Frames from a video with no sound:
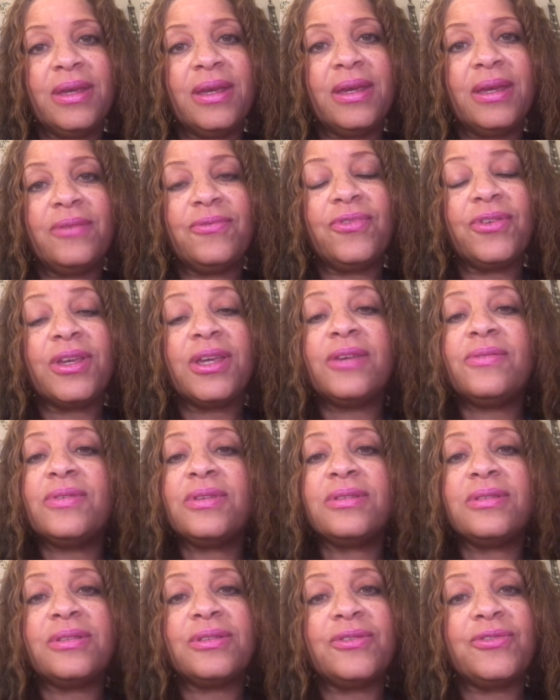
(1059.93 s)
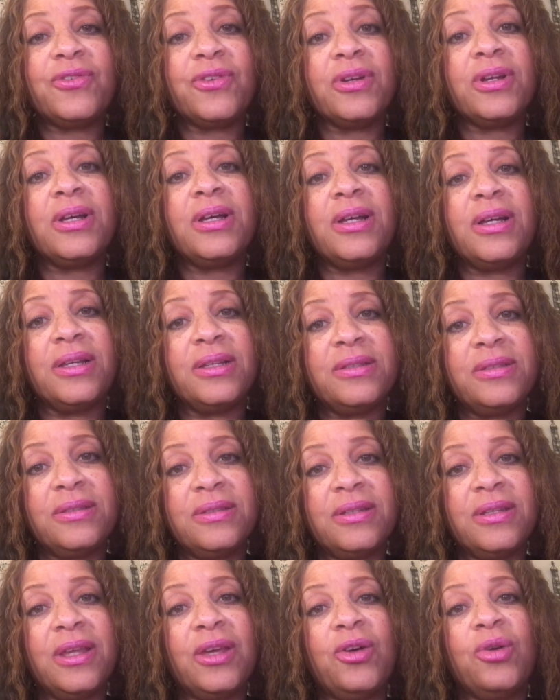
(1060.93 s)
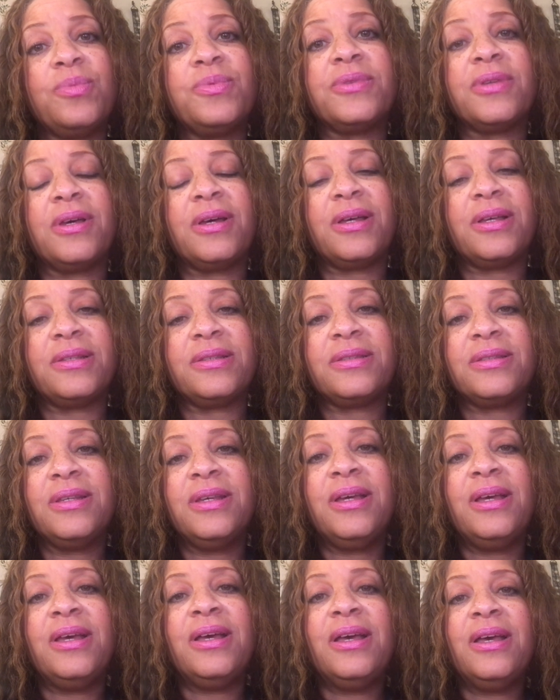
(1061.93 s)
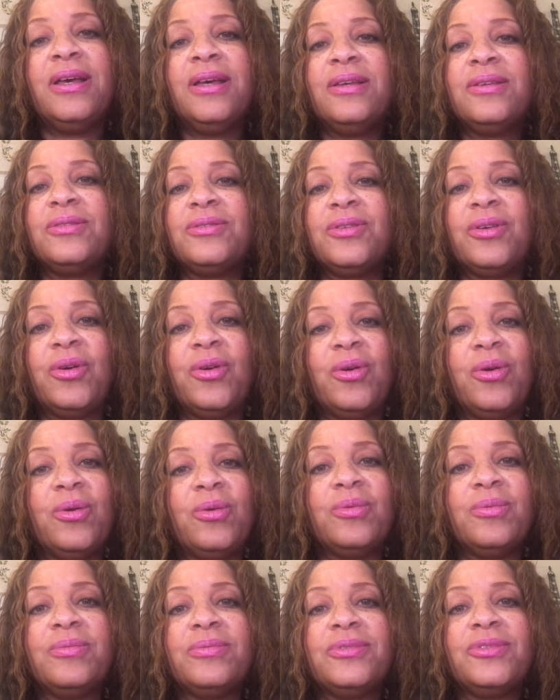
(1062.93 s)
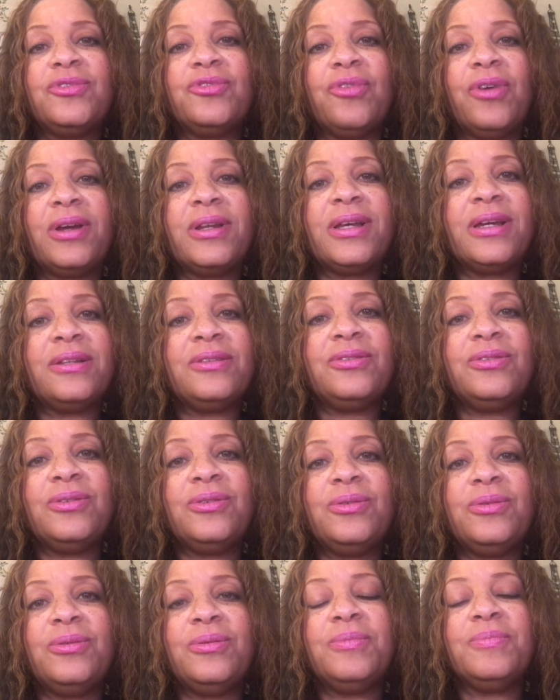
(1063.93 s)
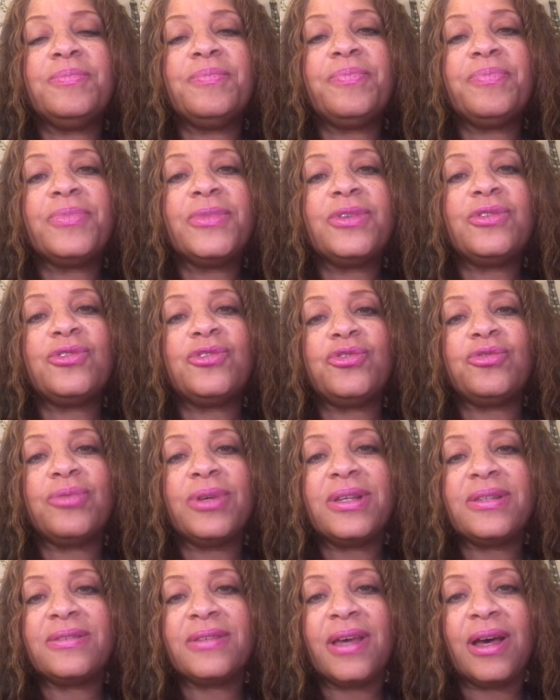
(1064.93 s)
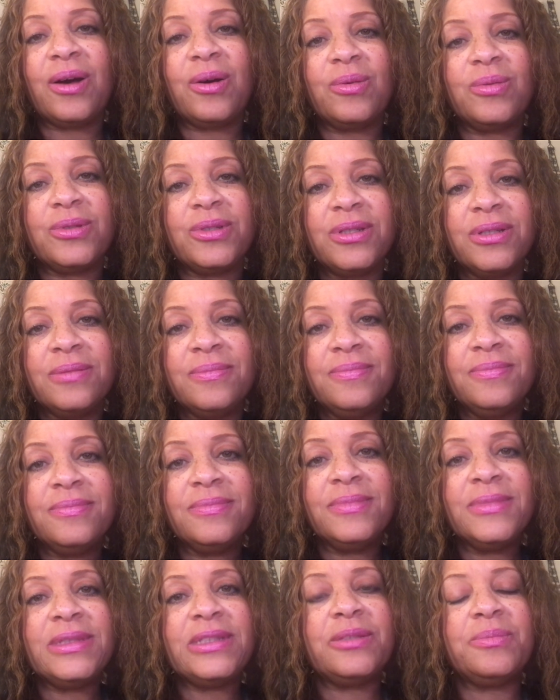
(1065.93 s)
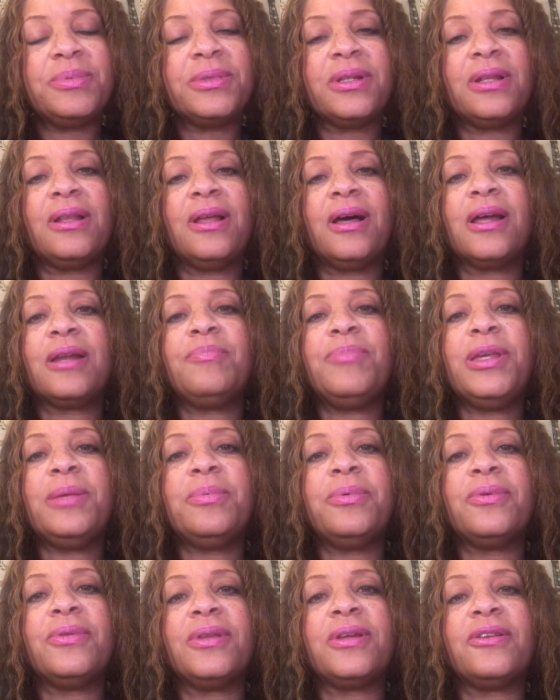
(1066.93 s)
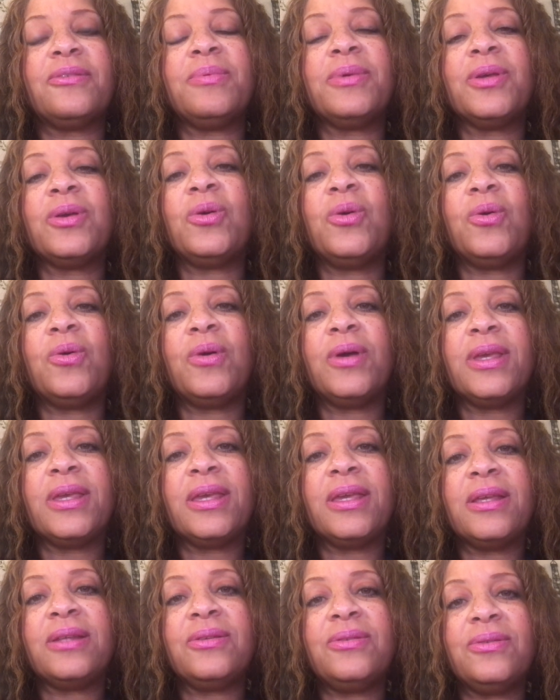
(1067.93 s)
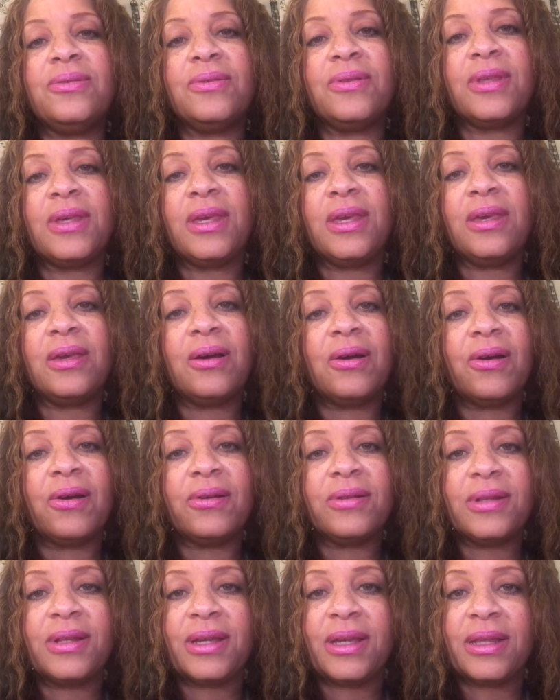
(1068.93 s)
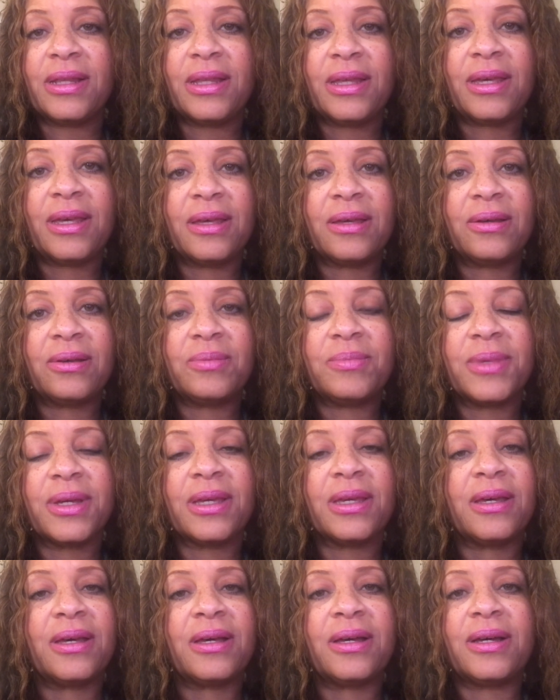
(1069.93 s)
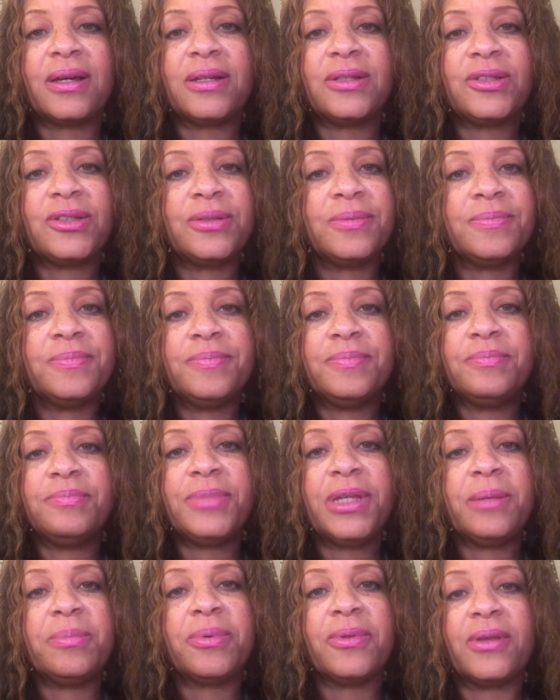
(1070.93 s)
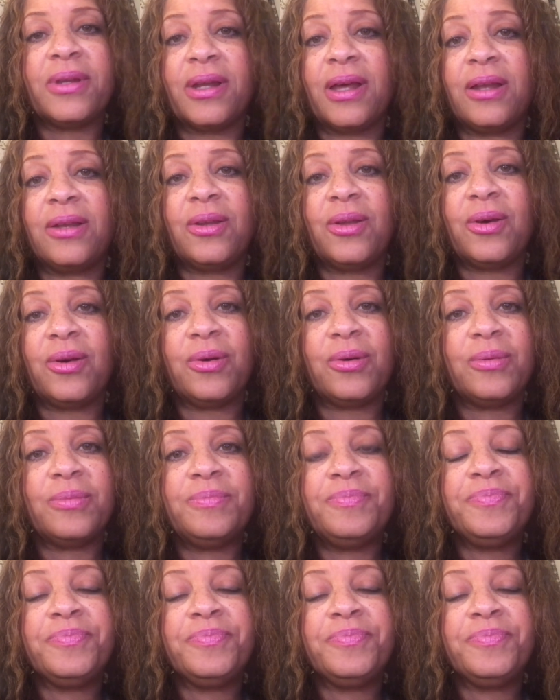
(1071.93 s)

And forgiveness is for us, it helps us. So try not to stress out. It's been a lot of people that have been going into the ER lately. Oh my gosh people that I know,